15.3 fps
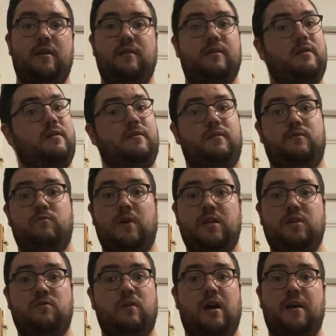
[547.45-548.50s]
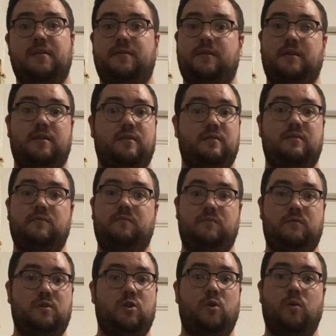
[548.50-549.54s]
There's restaurants, there's
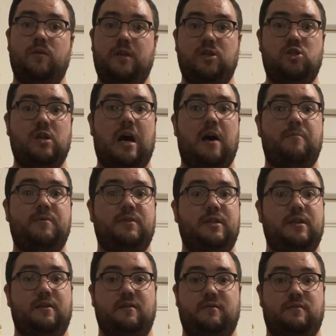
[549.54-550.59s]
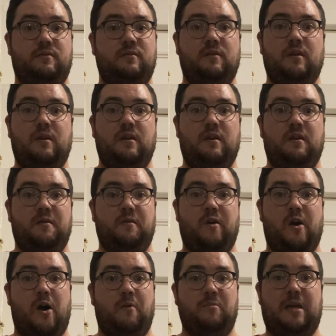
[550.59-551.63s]
clothing shops, there's
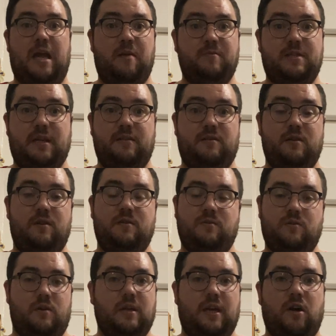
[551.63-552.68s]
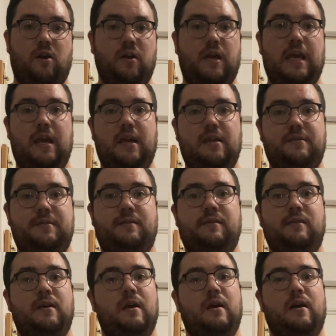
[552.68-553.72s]
game centers or like arcades.
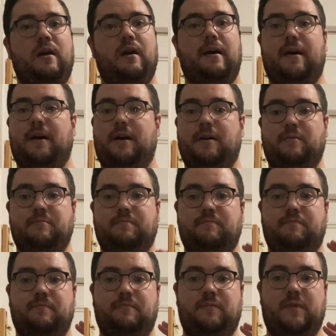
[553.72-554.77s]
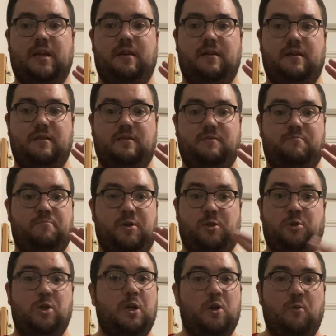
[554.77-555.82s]
There's
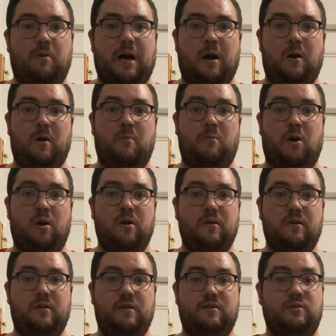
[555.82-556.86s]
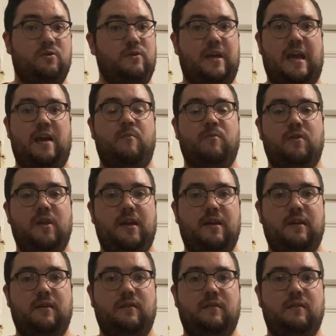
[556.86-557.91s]
pachinko parlors, so
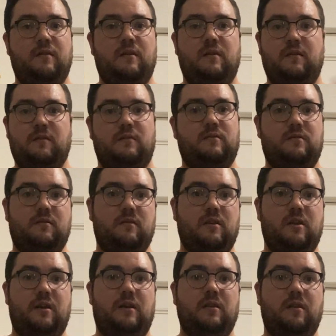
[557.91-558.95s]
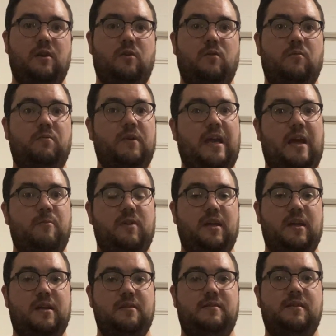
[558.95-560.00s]
gambling, like little
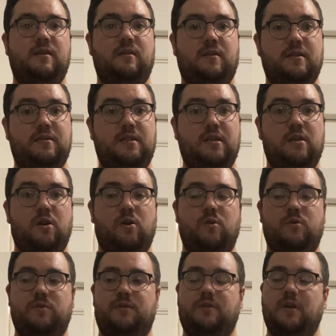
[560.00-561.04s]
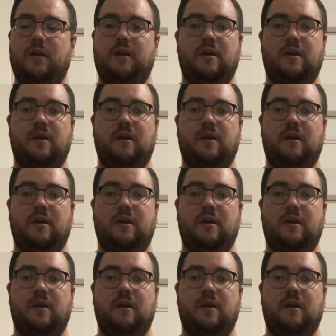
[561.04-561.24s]
gambling casinos.